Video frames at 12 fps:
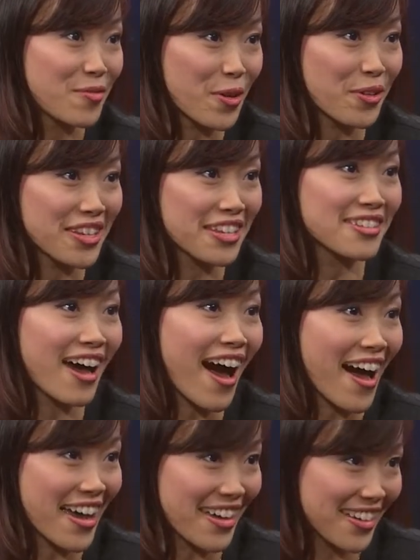Will he
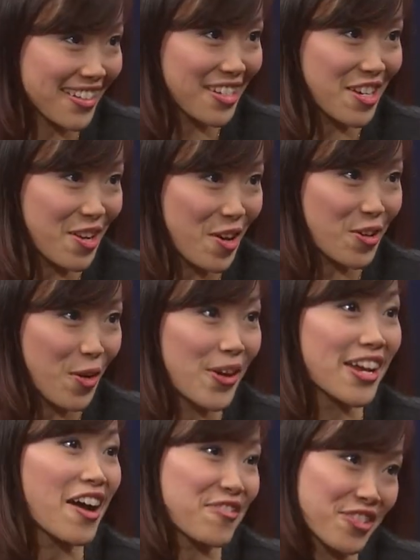die? You know,
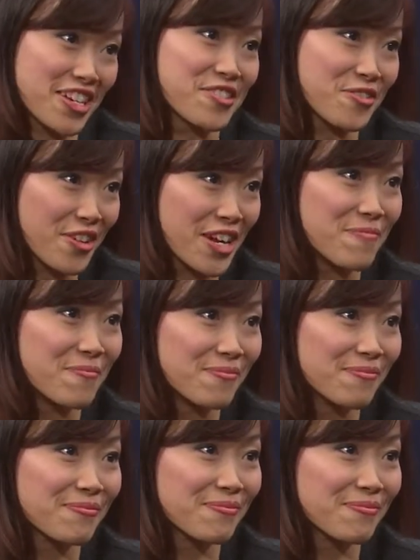going after his dream.